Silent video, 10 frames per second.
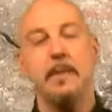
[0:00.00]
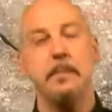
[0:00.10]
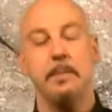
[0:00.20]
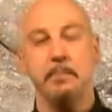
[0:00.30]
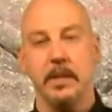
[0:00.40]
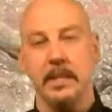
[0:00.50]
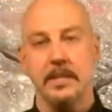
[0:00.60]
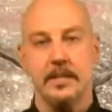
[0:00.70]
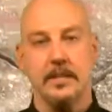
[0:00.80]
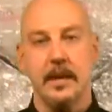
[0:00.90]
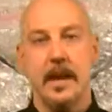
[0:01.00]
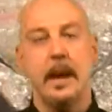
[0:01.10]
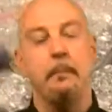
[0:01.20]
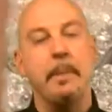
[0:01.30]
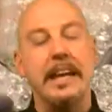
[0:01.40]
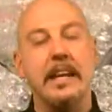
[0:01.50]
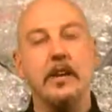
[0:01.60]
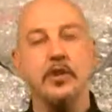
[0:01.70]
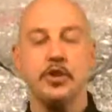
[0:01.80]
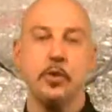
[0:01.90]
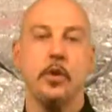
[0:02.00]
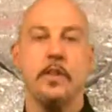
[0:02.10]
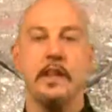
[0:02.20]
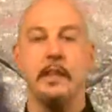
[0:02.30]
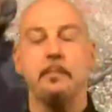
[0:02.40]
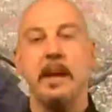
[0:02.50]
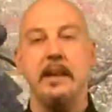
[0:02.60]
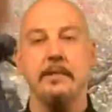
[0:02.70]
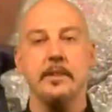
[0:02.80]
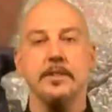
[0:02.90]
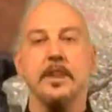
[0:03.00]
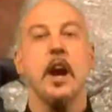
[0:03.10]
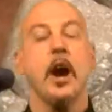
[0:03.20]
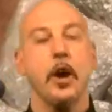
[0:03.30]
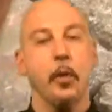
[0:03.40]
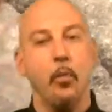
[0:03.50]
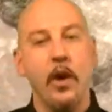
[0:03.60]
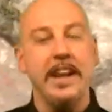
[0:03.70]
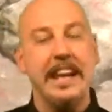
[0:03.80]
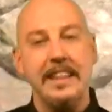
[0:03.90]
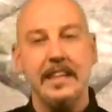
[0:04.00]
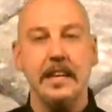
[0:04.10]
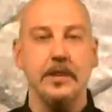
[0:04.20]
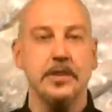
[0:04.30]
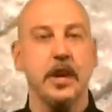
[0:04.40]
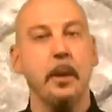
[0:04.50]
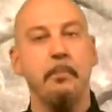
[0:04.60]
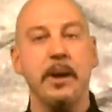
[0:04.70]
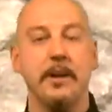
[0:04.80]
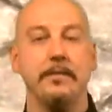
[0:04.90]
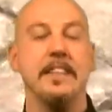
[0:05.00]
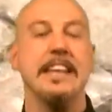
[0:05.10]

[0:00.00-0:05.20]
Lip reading: them in place, making sure that the pavers are 1/8 inch above